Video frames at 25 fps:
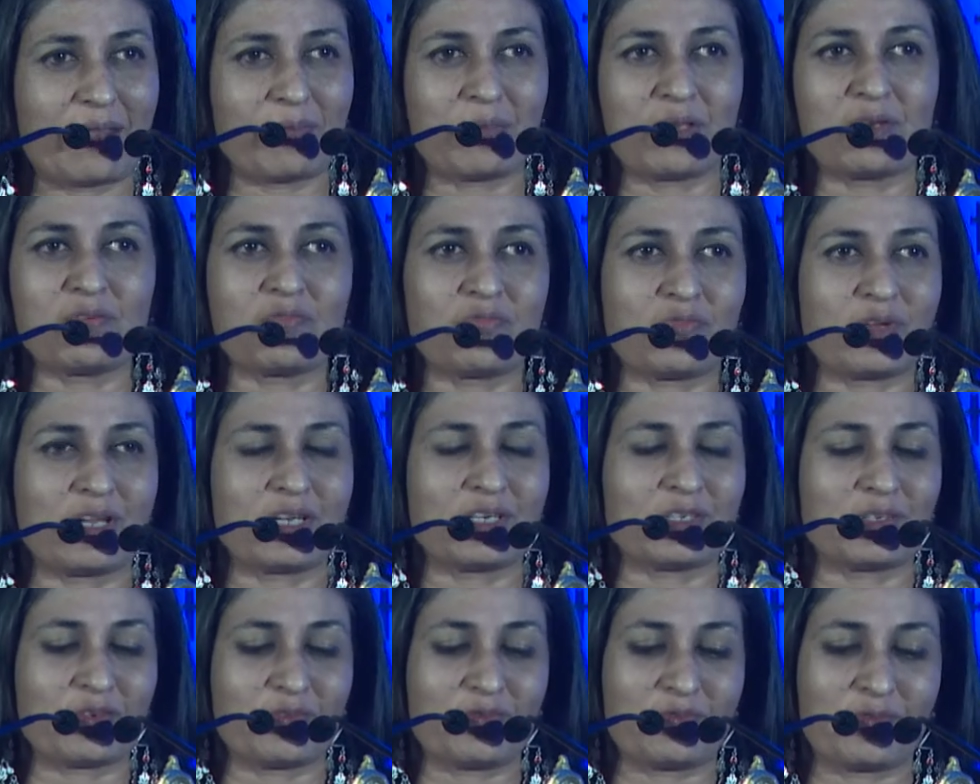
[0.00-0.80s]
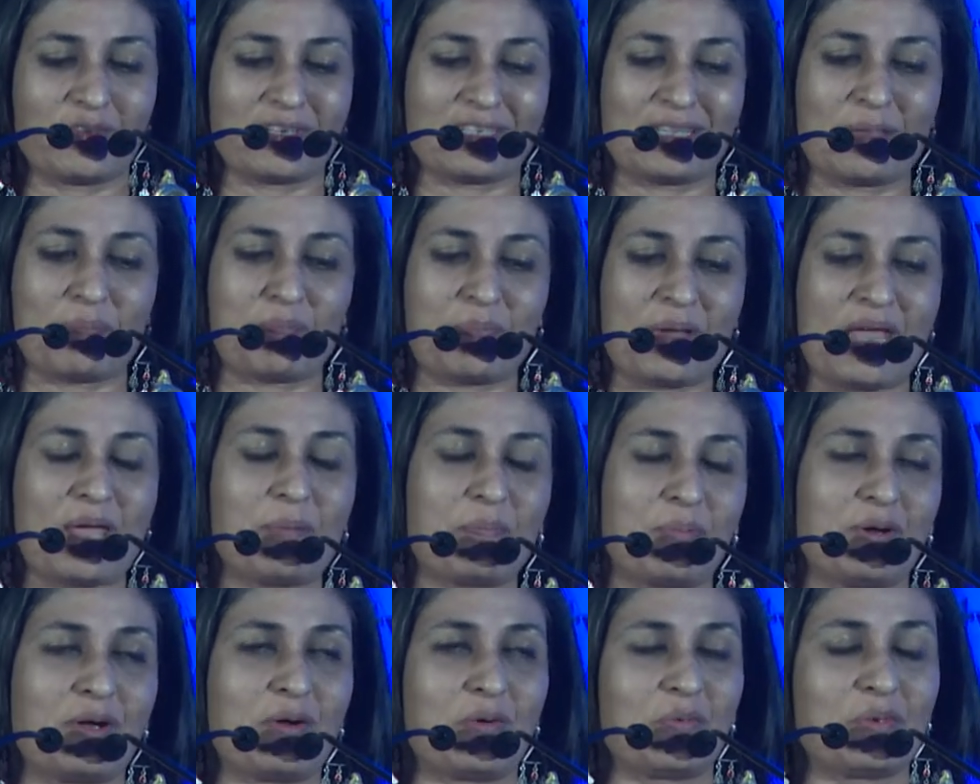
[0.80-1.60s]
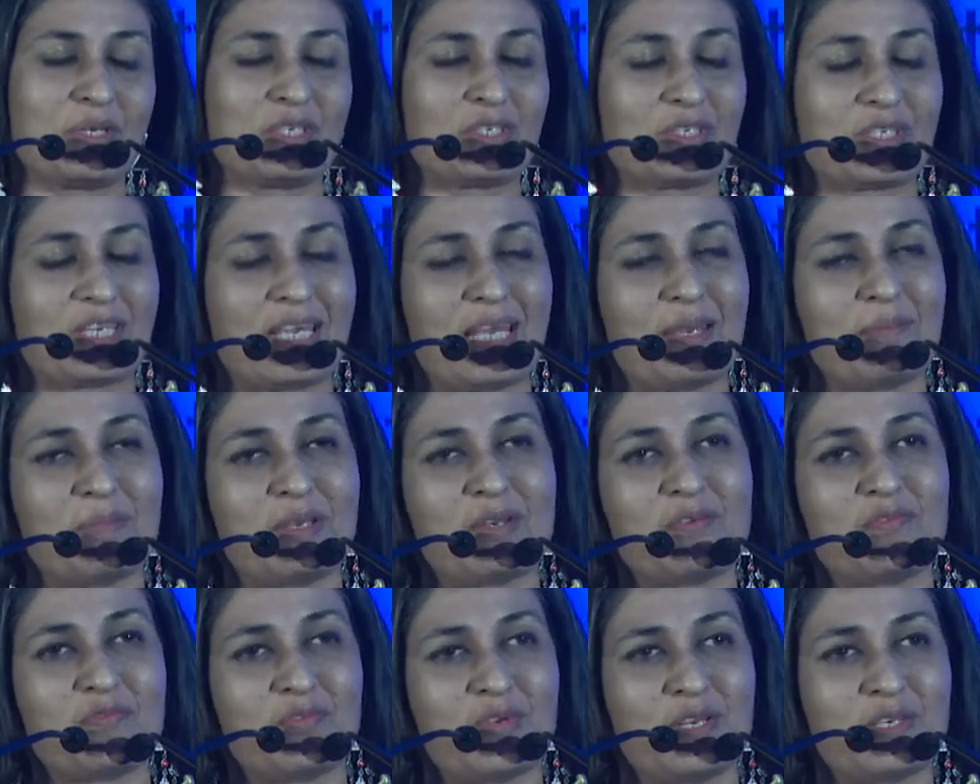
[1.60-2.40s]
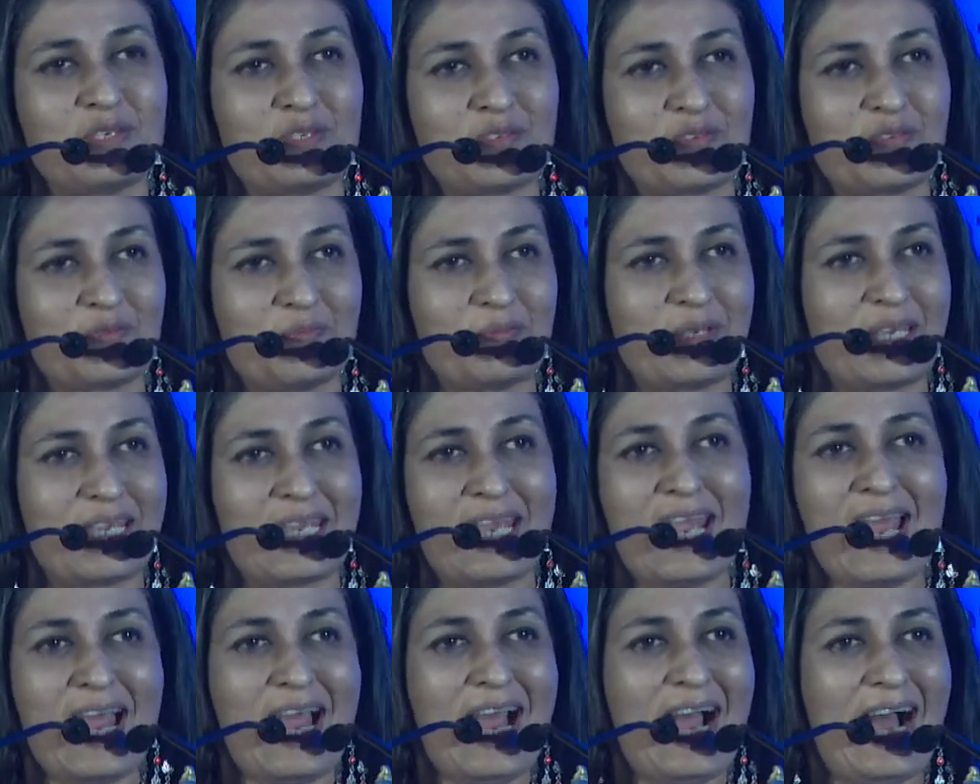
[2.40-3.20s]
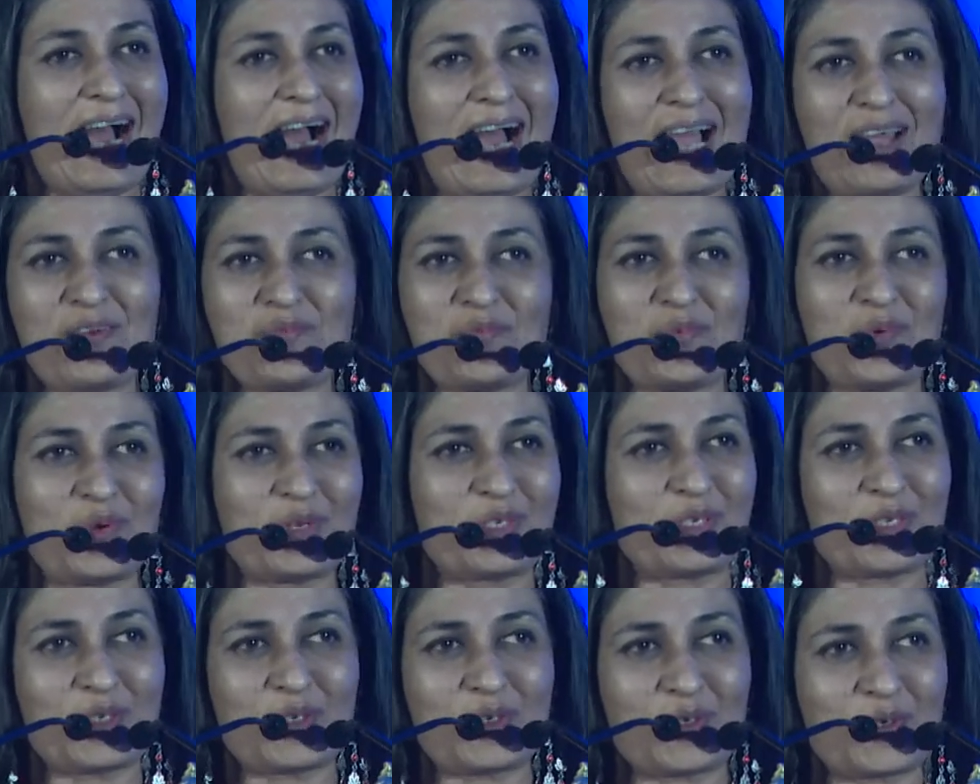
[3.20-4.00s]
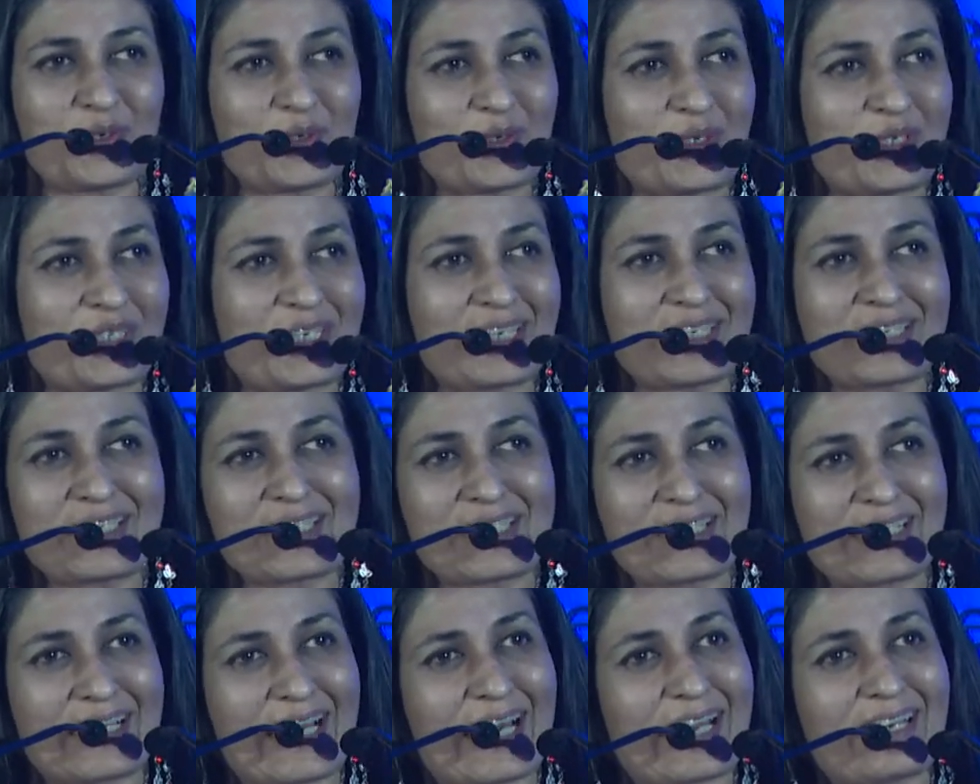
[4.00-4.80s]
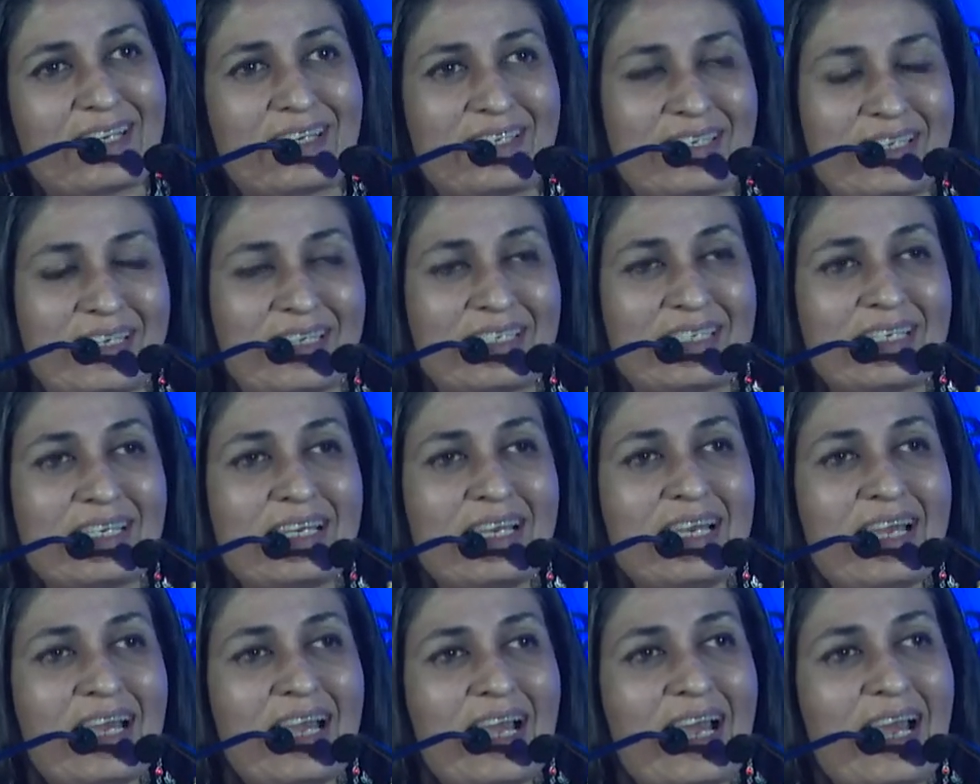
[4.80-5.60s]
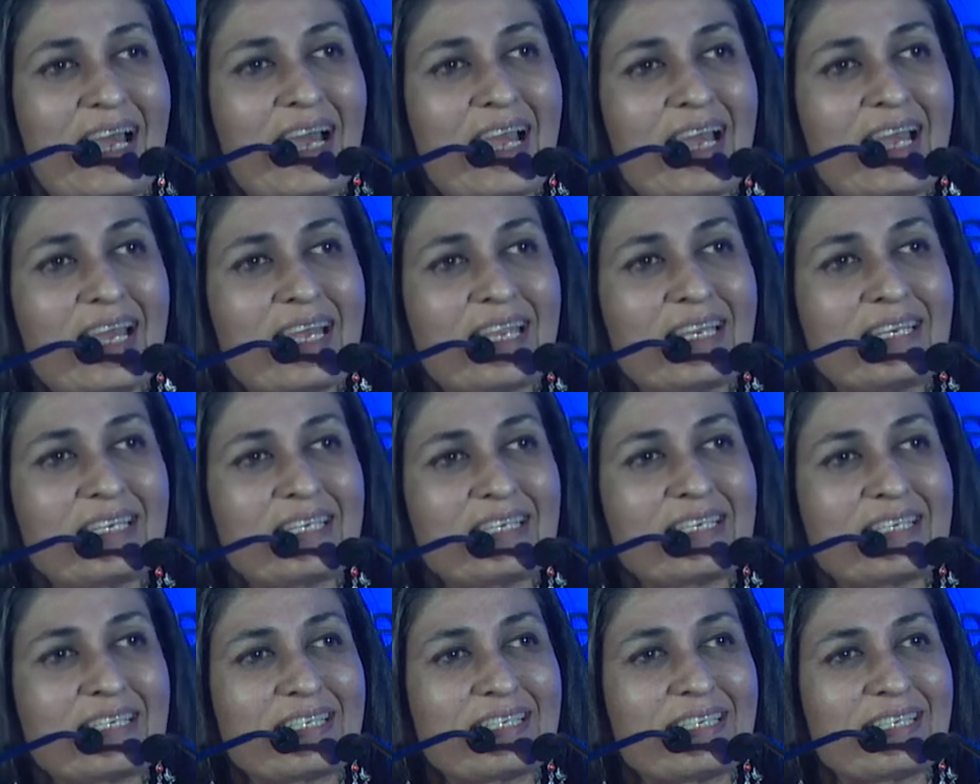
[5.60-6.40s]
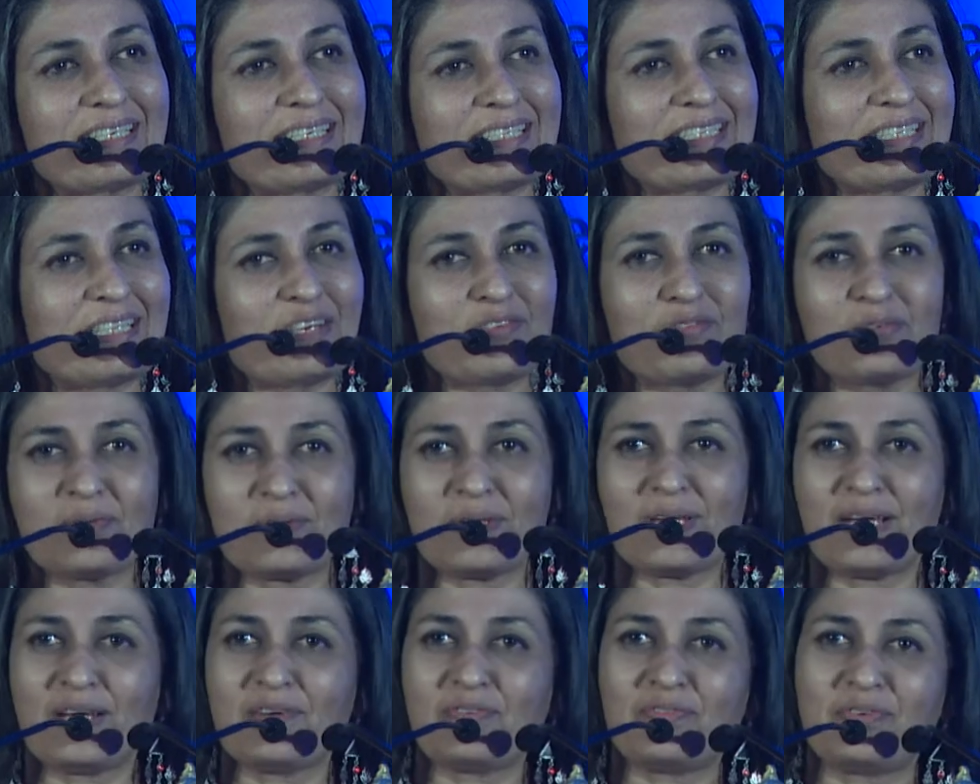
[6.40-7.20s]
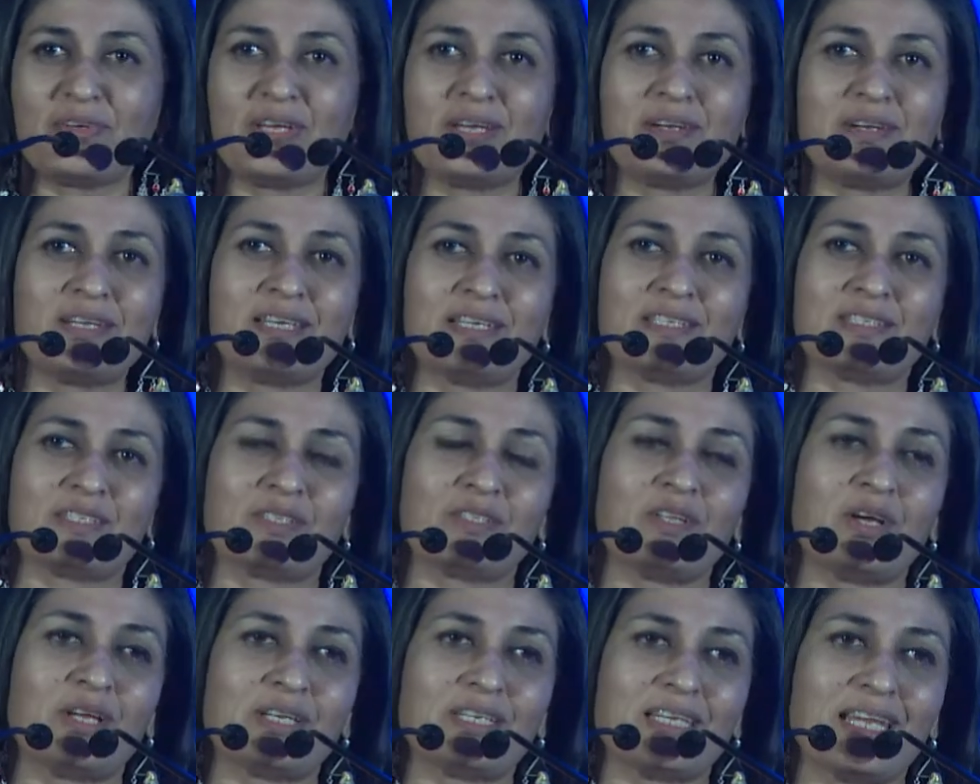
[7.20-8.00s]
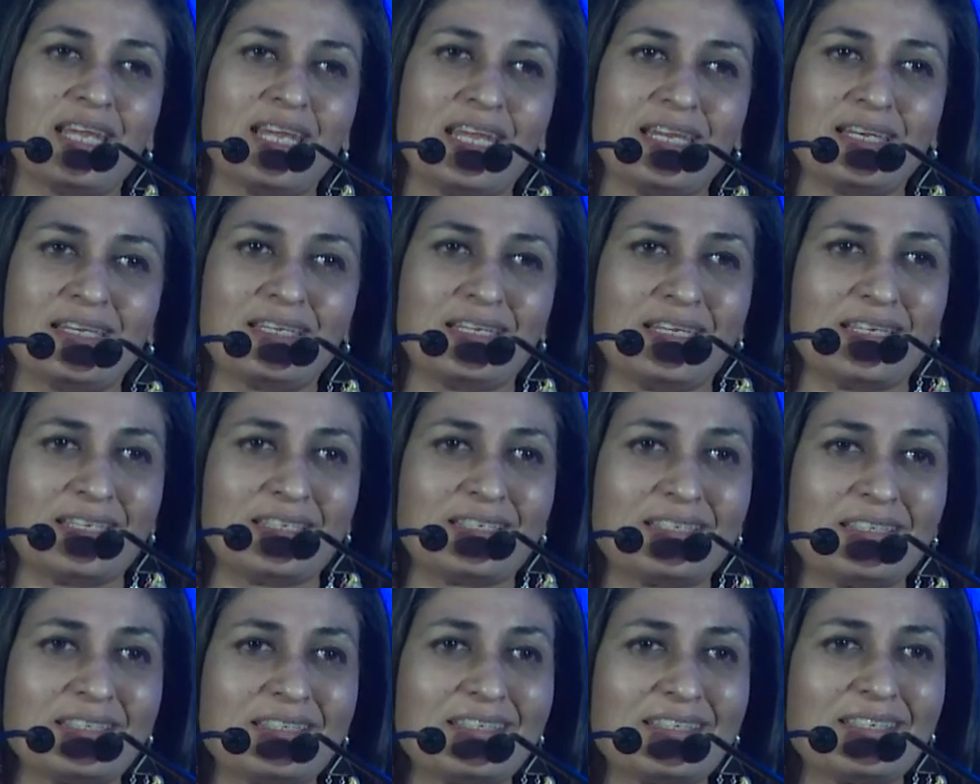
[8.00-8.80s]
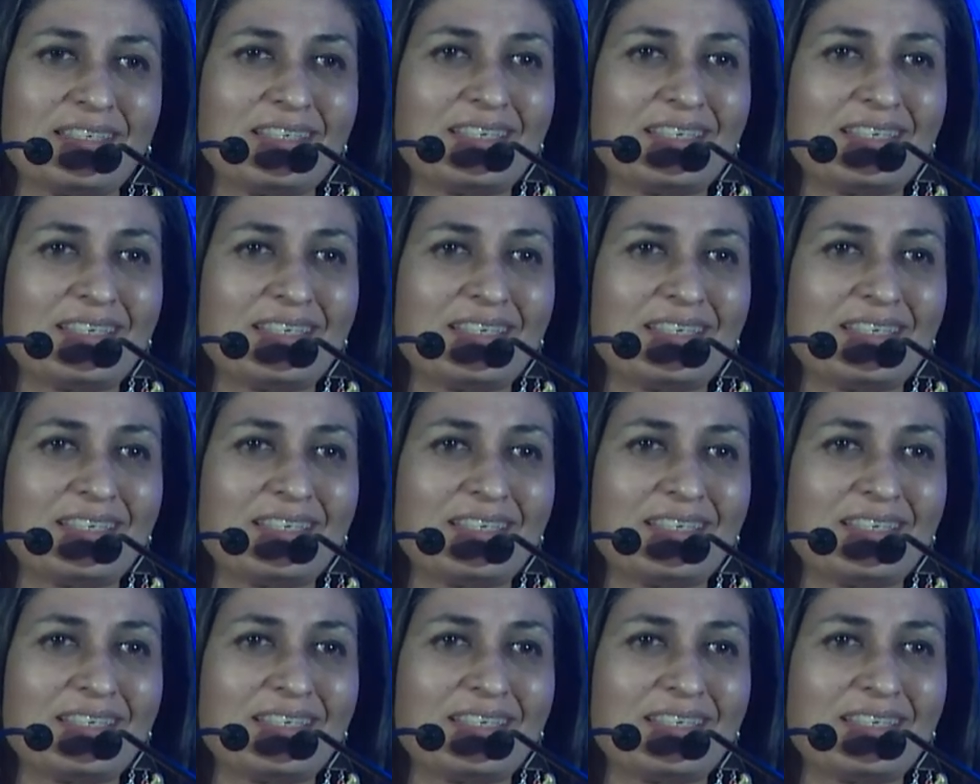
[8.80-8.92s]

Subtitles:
came in front of the paper, which came in front of me. I wanted to just color it, and the affair has not ended.